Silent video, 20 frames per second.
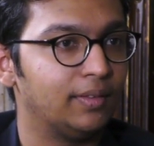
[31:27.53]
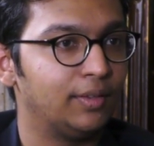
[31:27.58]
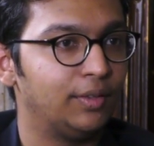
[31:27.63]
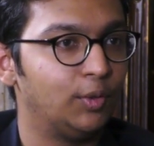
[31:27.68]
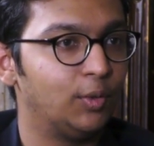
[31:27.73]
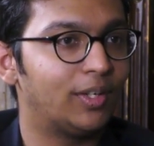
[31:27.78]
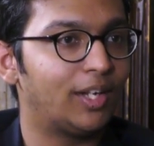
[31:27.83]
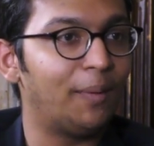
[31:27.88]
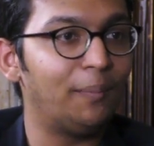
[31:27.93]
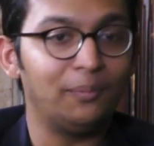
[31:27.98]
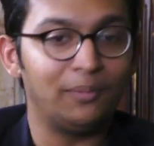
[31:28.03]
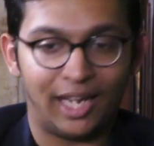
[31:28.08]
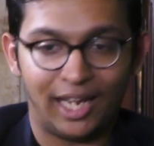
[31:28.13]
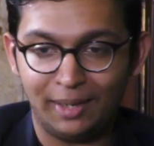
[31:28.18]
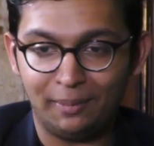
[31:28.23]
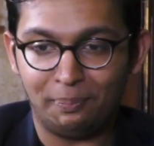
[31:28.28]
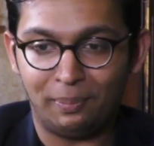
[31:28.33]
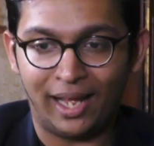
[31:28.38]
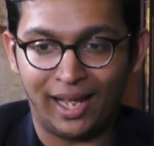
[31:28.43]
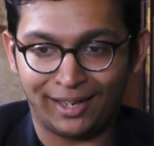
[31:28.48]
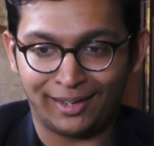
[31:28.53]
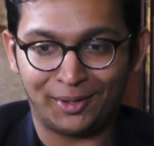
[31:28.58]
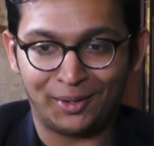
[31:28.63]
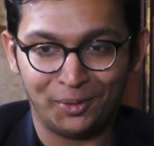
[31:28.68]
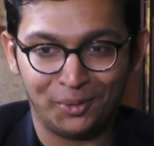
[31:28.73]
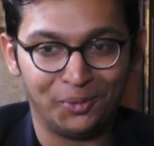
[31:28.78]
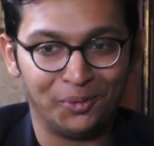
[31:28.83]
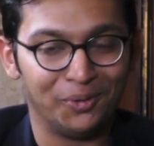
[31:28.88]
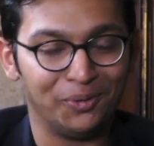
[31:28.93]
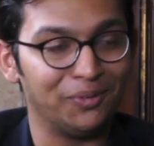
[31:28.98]
You come right back
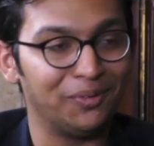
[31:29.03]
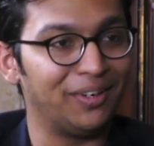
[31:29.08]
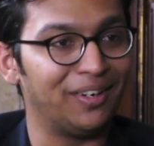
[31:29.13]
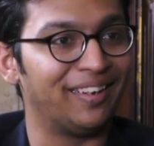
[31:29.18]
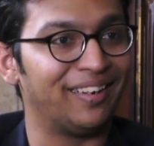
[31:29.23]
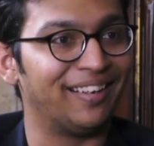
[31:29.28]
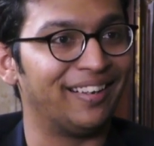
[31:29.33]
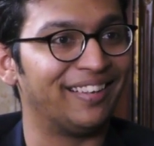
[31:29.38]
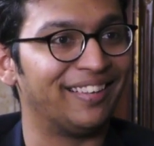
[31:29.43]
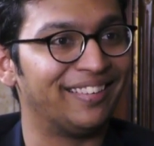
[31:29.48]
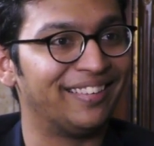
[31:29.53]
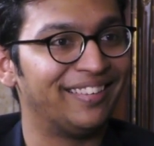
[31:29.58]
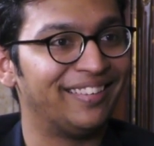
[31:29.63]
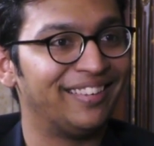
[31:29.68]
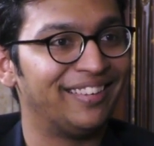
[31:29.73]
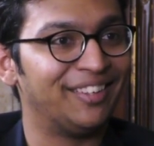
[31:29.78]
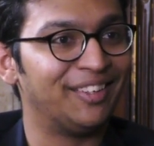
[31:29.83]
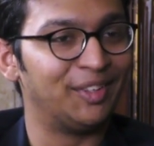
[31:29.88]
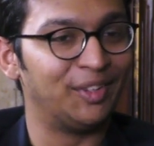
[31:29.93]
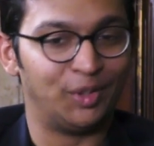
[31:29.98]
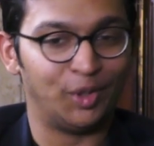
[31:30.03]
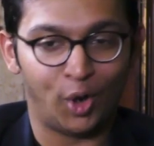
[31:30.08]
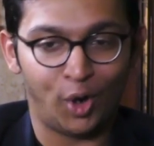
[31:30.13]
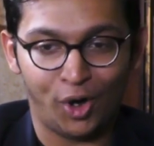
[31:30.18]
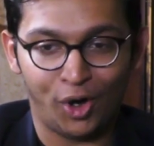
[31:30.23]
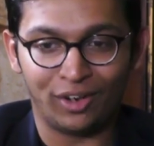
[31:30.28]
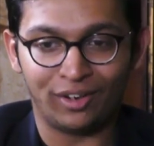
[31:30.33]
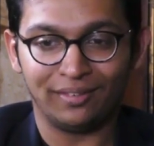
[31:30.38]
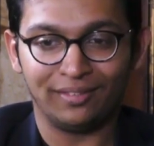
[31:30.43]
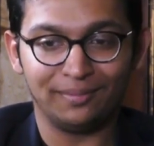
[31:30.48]
to
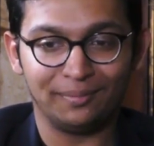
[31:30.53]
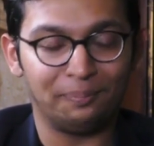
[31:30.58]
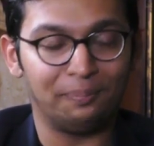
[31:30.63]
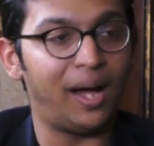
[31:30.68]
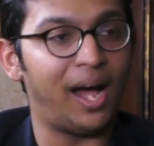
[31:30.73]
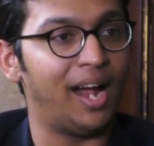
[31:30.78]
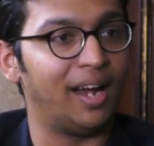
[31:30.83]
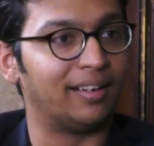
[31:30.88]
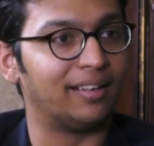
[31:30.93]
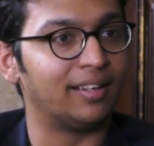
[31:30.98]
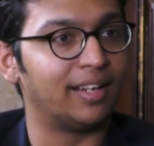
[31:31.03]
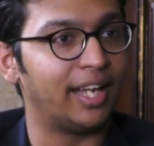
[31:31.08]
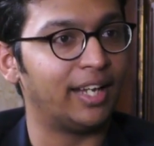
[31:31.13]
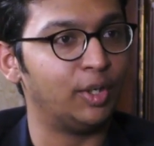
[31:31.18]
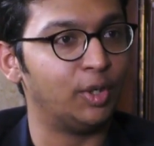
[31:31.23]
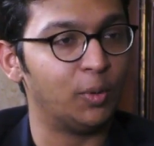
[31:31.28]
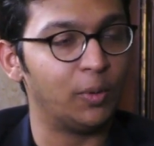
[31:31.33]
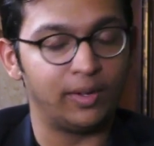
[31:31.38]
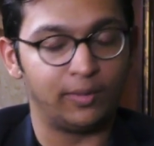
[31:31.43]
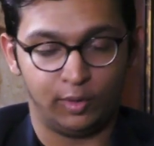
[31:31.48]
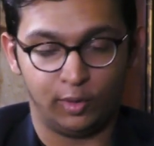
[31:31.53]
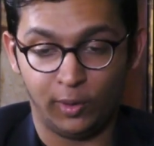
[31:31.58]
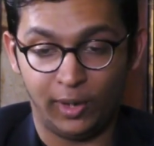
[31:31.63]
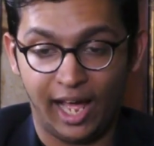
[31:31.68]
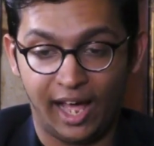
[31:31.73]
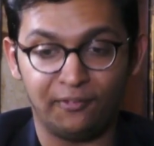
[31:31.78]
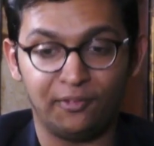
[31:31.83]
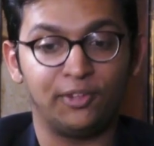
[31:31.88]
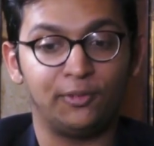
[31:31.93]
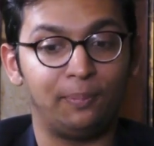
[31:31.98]
your path, and you
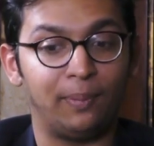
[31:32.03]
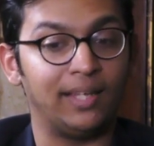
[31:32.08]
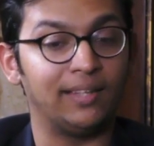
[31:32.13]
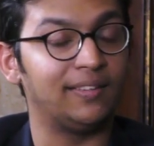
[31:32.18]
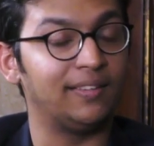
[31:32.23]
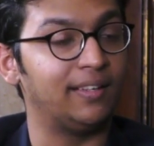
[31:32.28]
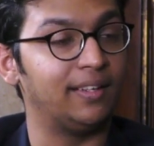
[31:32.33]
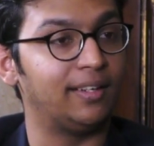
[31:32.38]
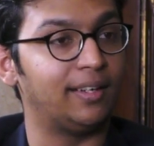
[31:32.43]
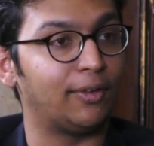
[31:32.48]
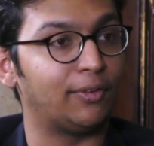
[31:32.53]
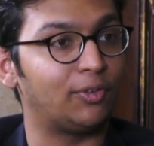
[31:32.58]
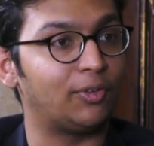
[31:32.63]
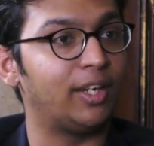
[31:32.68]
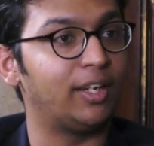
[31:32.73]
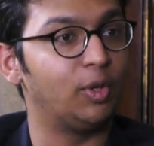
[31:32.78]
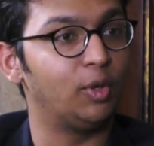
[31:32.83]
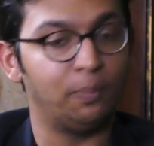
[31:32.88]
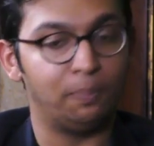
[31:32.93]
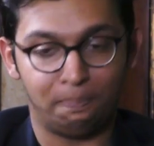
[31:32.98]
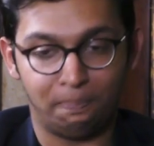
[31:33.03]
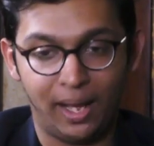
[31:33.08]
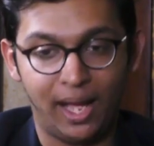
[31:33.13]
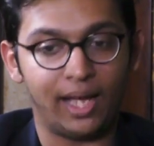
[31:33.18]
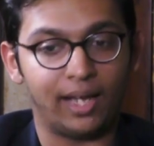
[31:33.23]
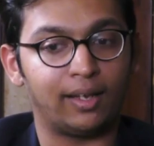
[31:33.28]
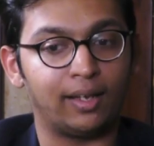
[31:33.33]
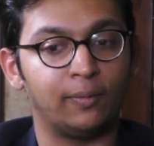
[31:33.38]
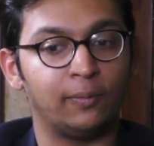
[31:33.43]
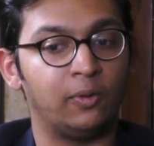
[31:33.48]
have a space in the industry, and you
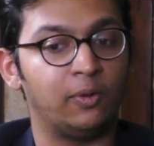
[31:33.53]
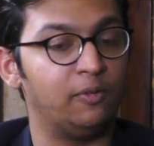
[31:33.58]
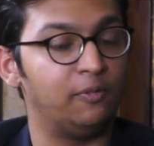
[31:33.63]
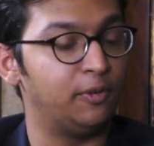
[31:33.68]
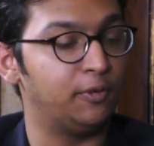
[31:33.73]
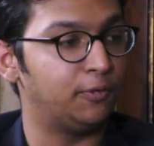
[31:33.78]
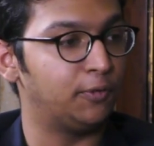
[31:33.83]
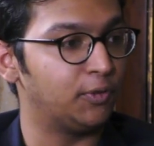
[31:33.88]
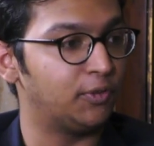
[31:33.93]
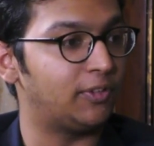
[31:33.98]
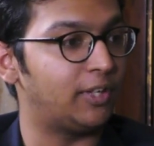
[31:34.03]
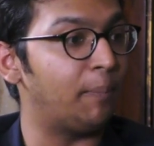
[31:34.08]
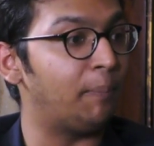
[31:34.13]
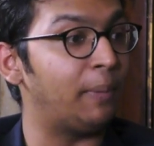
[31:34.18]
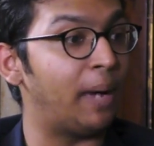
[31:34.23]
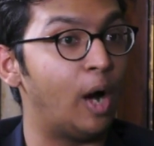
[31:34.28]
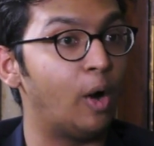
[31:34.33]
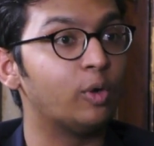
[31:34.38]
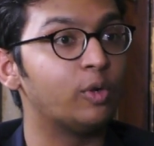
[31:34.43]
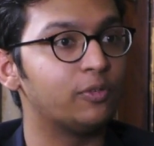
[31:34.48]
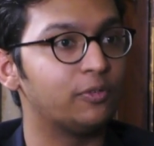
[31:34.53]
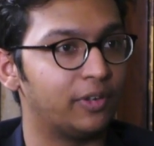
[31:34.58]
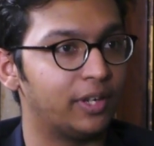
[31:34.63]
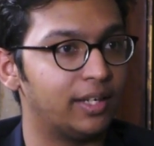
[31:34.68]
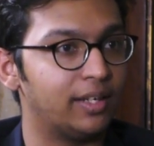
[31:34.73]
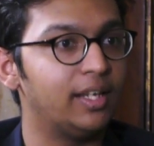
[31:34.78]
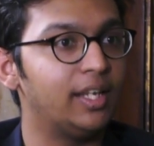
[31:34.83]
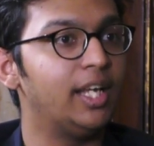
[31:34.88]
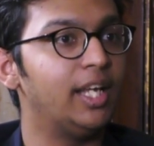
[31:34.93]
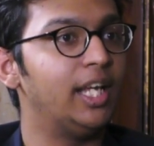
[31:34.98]
back. Even if you step out of
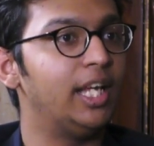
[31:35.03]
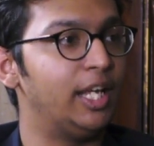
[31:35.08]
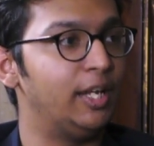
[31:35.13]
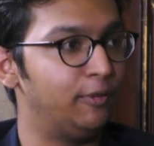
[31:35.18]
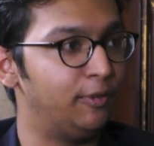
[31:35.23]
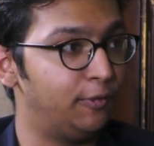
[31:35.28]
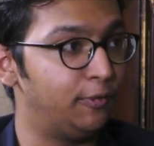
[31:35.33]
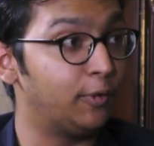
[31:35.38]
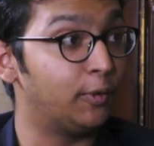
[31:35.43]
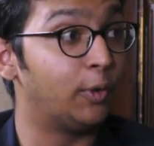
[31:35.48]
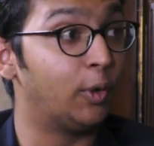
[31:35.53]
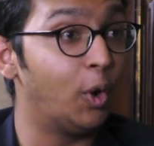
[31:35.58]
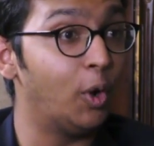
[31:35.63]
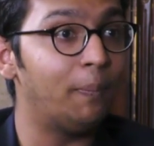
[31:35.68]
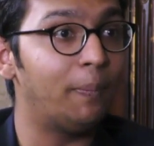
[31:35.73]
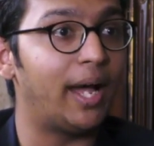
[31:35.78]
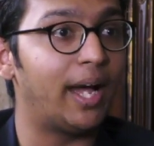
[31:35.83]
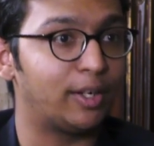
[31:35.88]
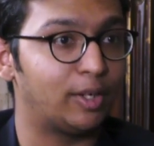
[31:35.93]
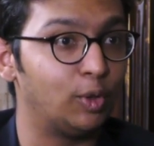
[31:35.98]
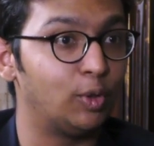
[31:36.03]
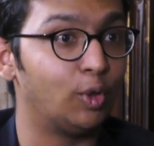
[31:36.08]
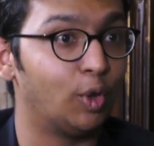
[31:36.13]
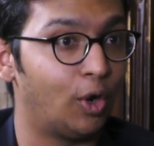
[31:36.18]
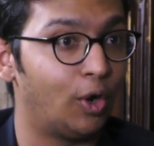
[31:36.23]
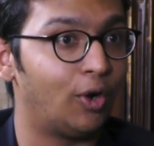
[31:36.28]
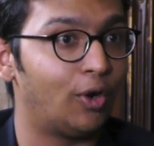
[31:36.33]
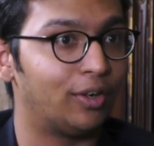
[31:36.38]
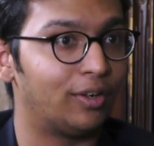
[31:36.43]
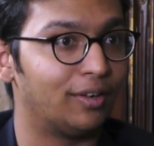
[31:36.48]
it, even if you go back to
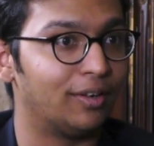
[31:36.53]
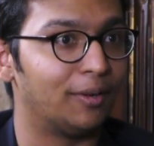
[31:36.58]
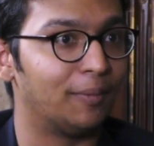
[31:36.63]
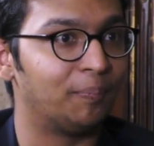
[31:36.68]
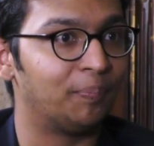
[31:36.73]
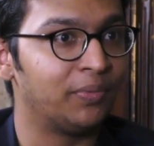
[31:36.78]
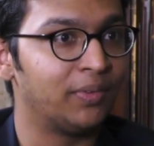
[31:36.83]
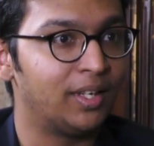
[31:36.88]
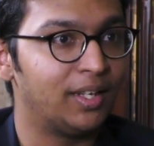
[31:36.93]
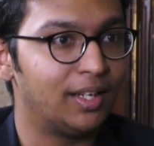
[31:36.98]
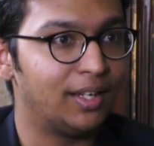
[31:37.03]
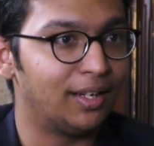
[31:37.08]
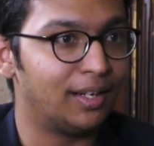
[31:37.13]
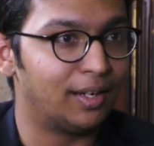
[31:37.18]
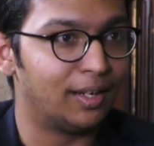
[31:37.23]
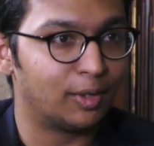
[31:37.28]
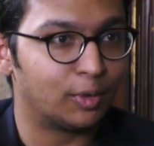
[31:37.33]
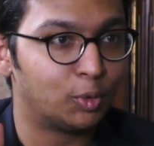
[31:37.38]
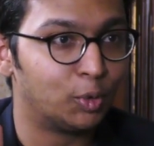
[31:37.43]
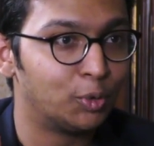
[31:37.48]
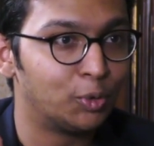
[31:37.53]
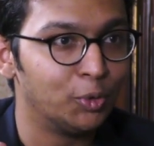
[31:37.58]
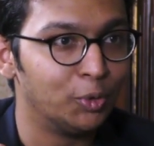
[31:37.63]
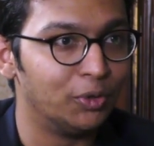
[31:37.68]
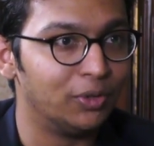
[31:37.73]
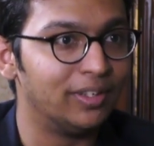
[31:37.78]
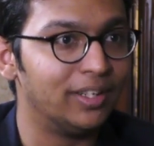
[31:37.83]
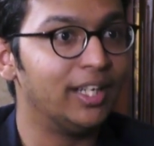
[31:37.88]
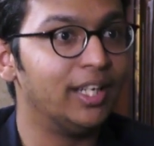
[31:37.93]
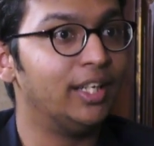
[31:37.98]
your
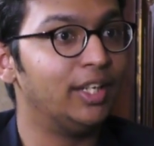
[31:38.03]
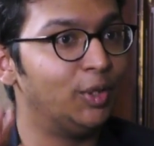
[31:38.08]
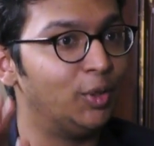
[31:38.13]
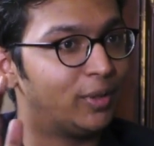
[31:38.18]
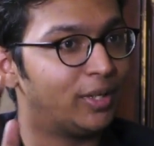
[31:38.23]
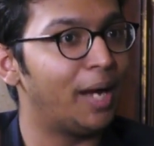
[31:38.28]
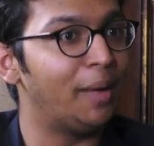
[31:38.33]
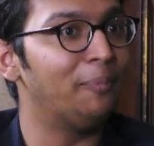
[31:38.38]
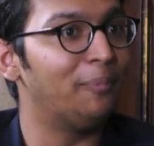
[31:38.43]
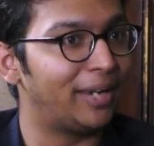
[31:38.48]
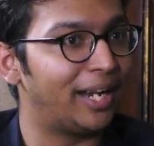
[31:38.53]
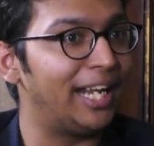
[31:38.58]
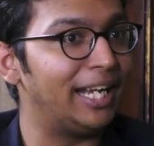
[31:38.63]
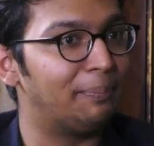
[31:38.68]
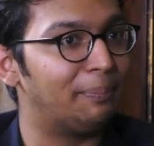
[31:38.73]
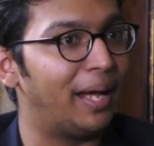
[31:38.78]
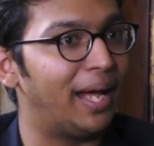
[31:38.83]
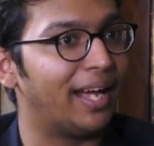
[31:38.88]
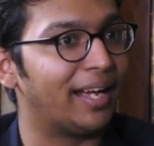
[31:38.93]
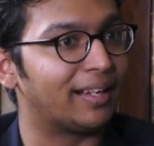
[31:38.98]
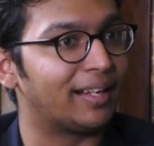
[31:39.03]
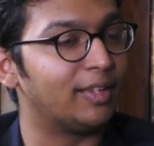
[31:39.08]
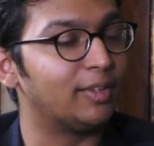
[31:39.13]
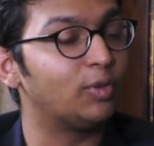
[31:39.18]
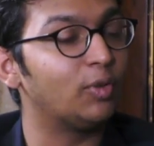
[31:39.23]
cocoon, you come right back.